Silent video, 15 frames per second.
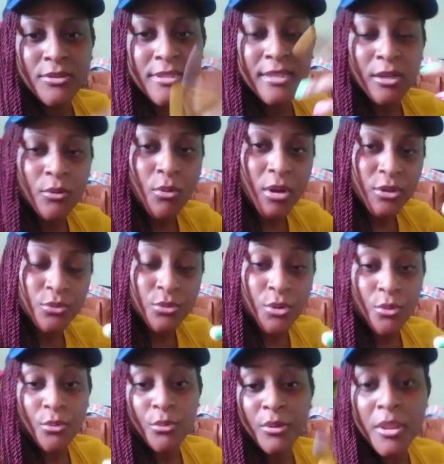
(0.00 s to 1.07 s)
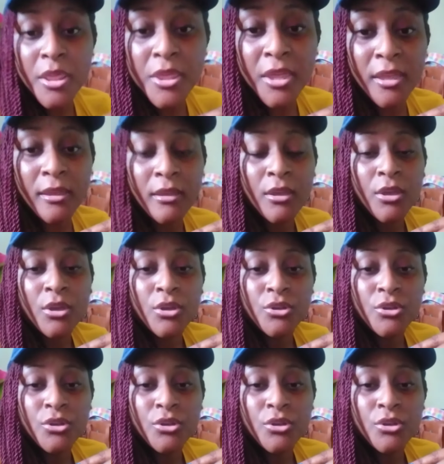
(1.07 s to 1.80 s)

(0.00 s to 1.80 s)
you still go and do your own thing.